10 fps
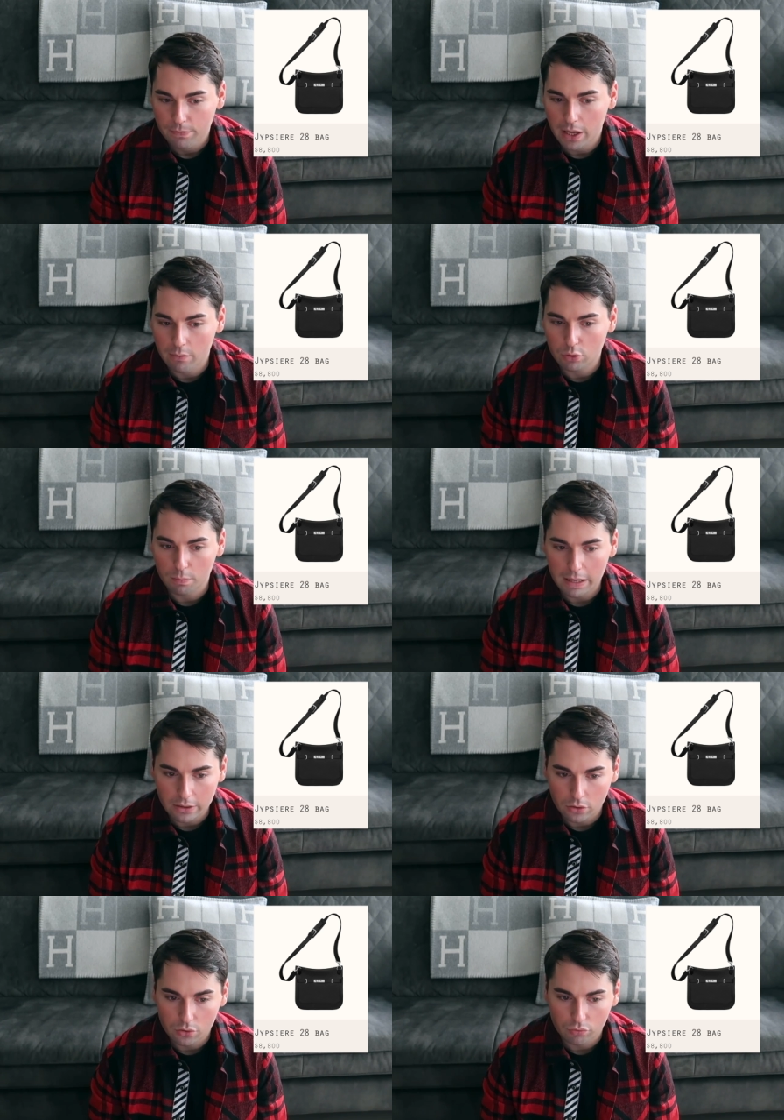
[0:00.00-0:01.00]
It would make
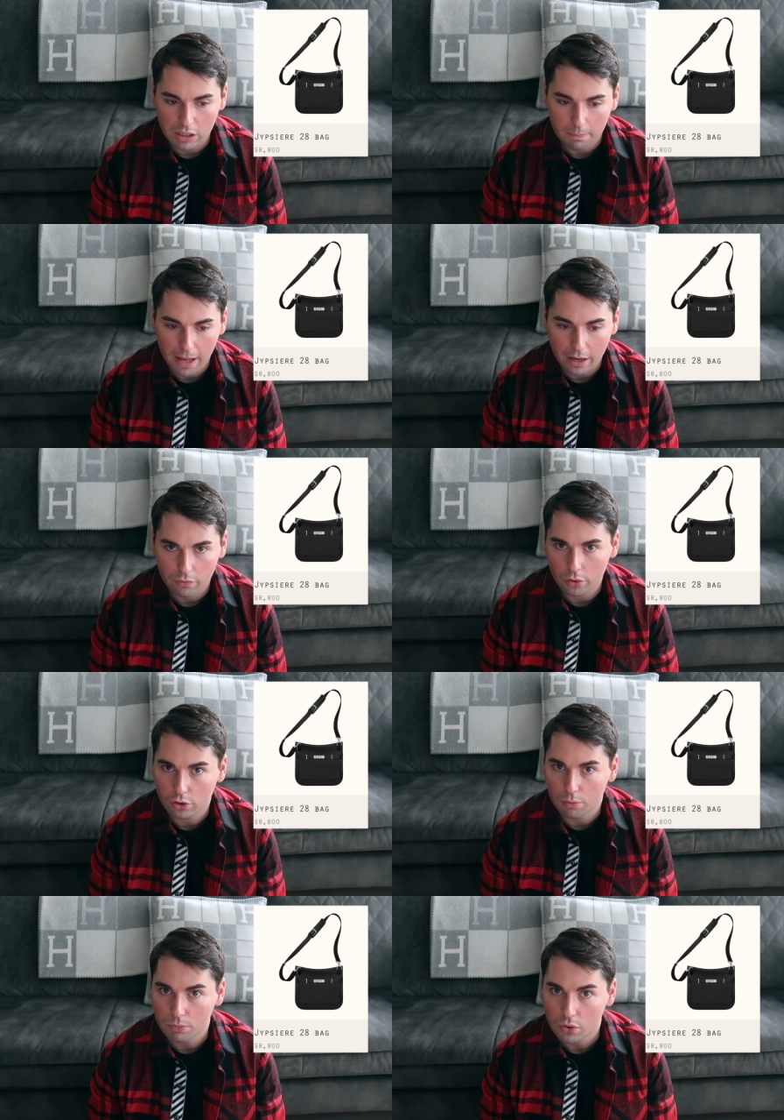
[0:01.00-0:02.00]
a great bag for
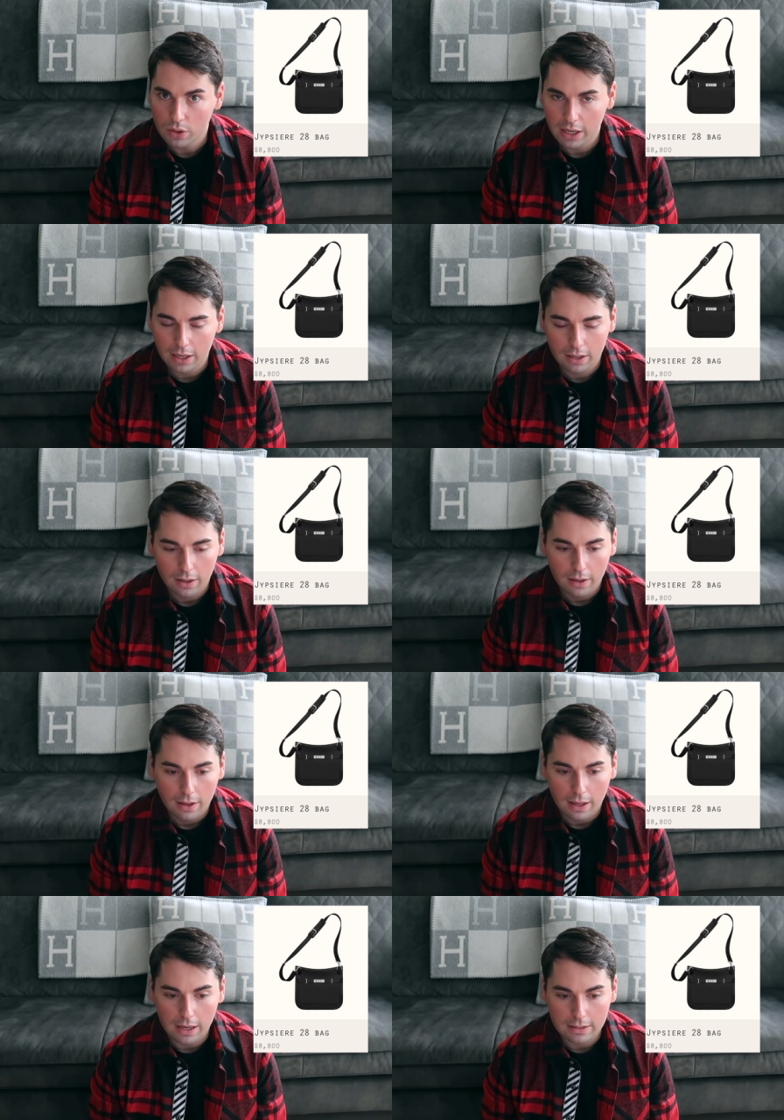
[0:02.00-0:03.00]
commuting.
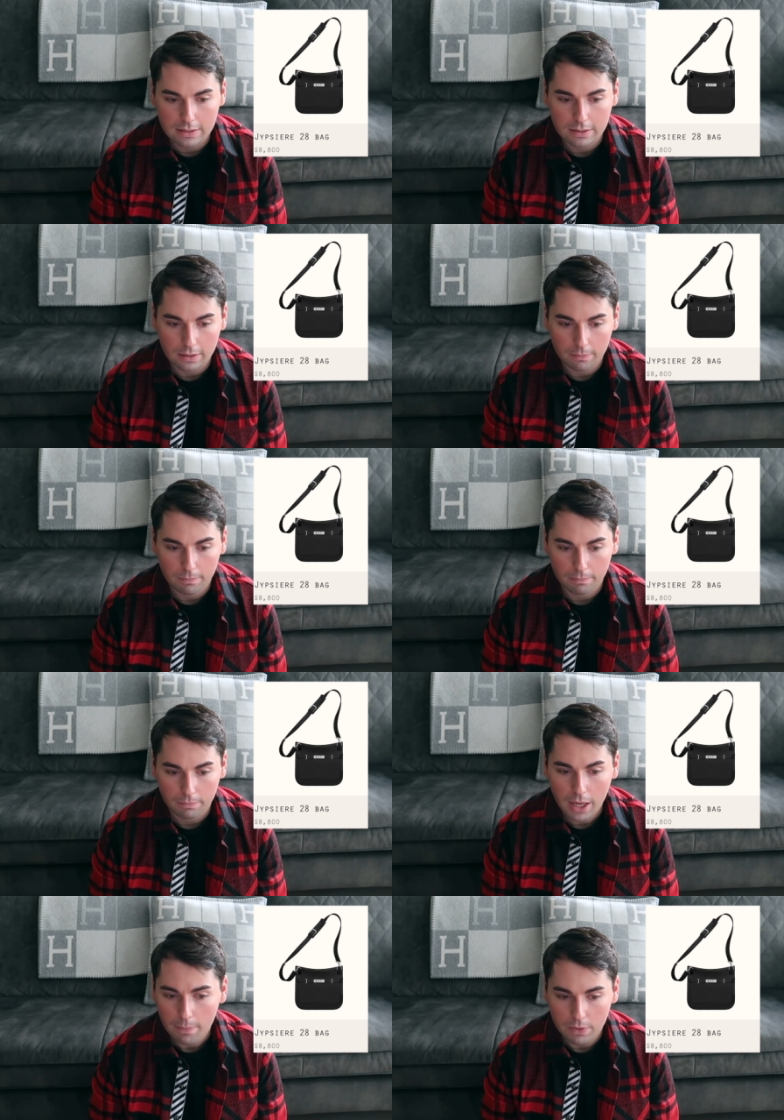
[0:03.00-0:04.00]
It's
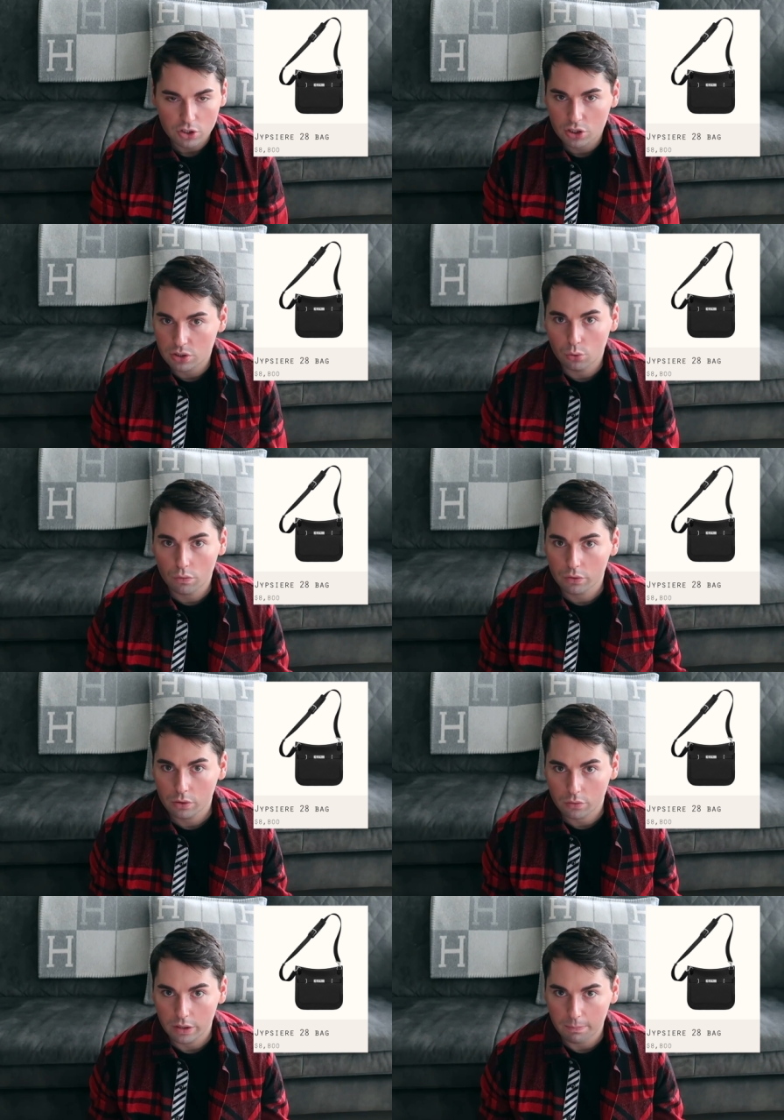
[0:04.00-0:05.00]
just an
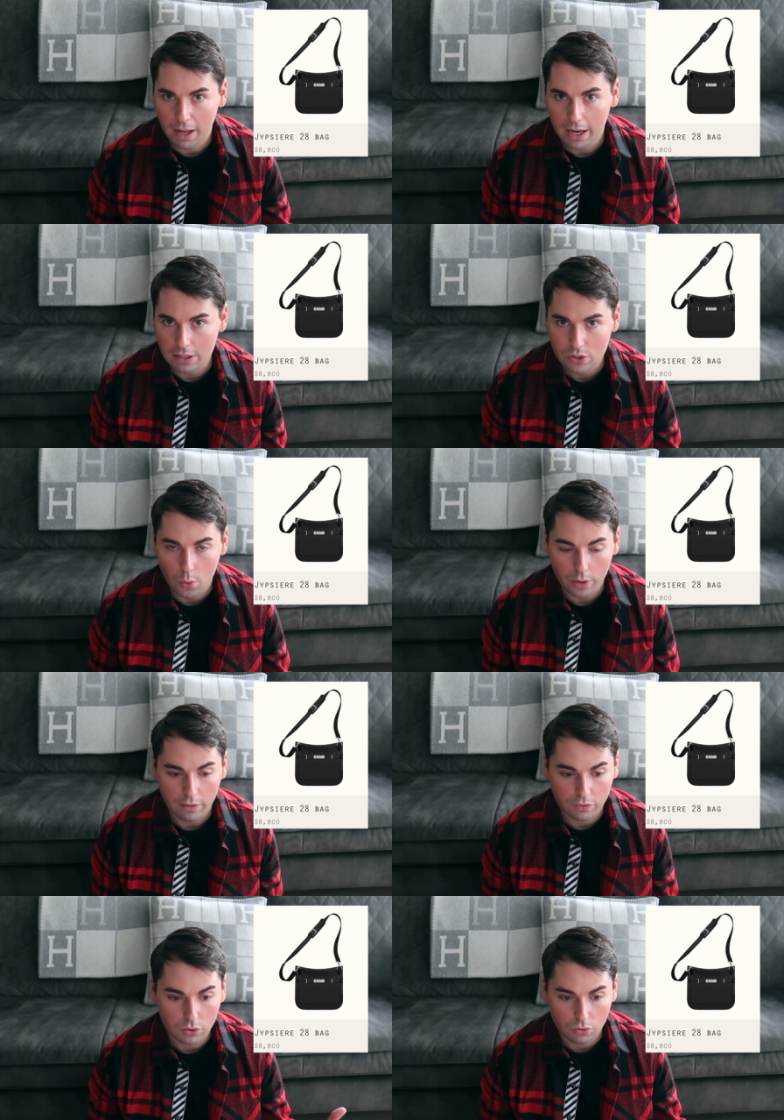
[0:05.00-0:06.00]
overall great bag. So
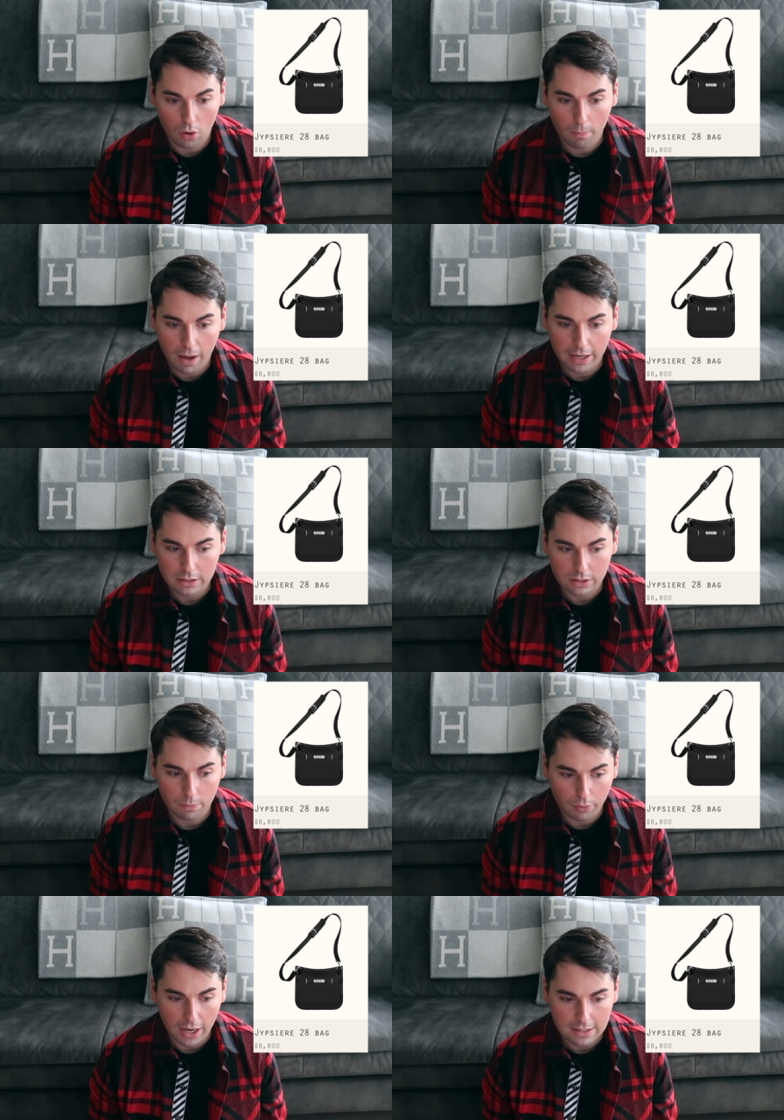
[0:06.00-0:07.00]
if you don't mind the
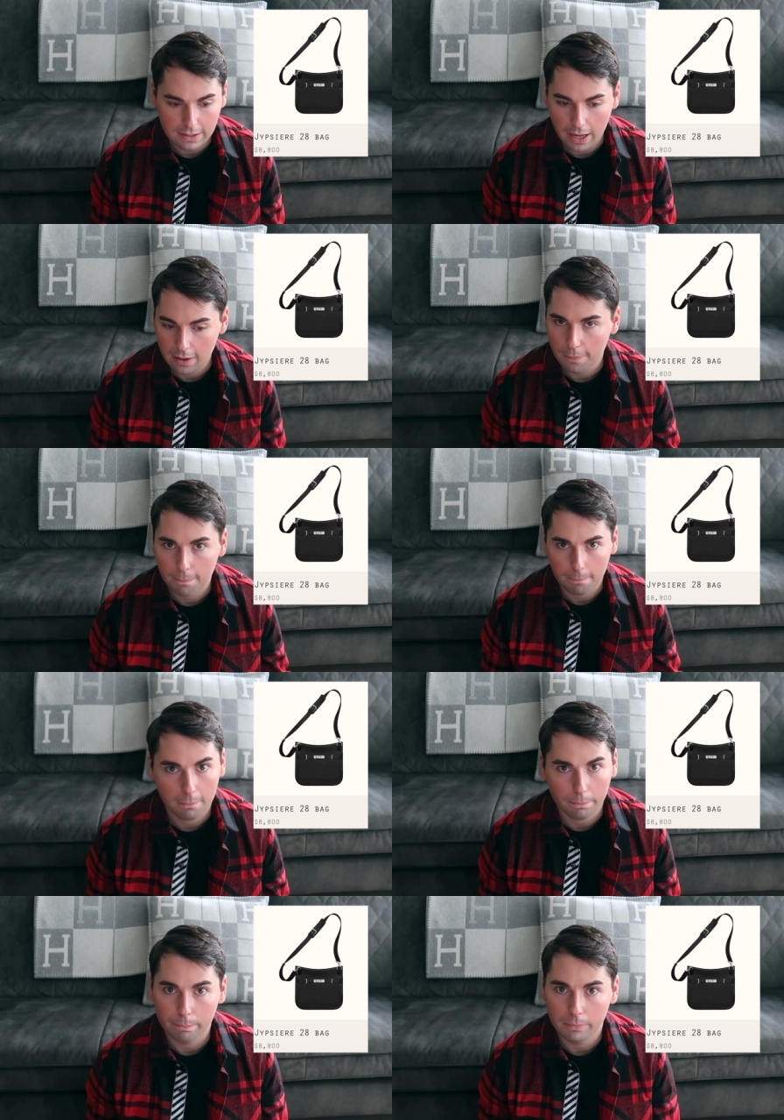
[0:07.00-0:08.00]
price tag,
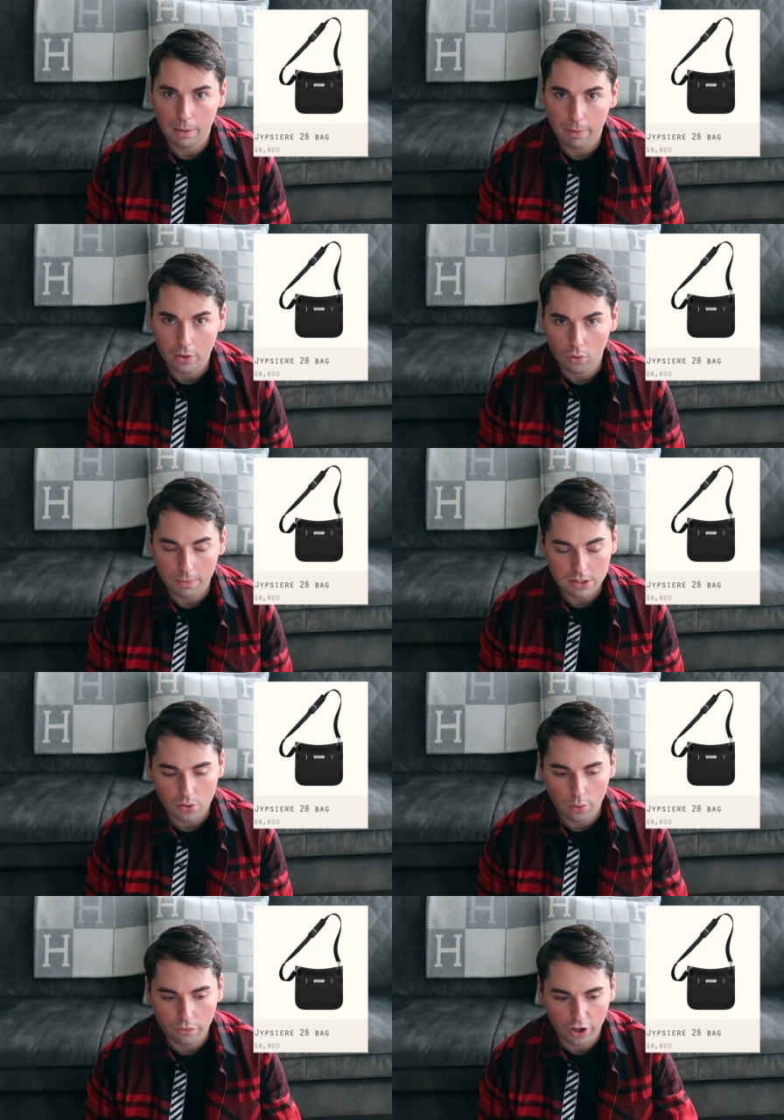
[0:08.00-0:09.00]
then by all means
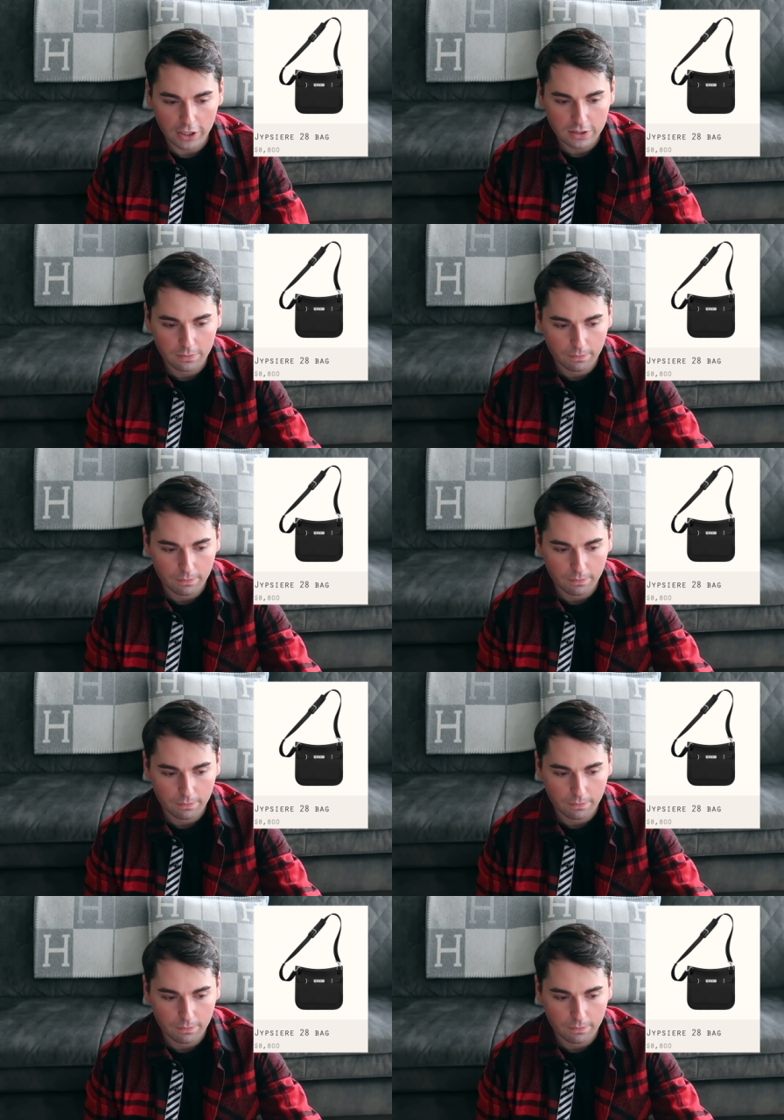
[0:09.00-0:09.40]
go for it.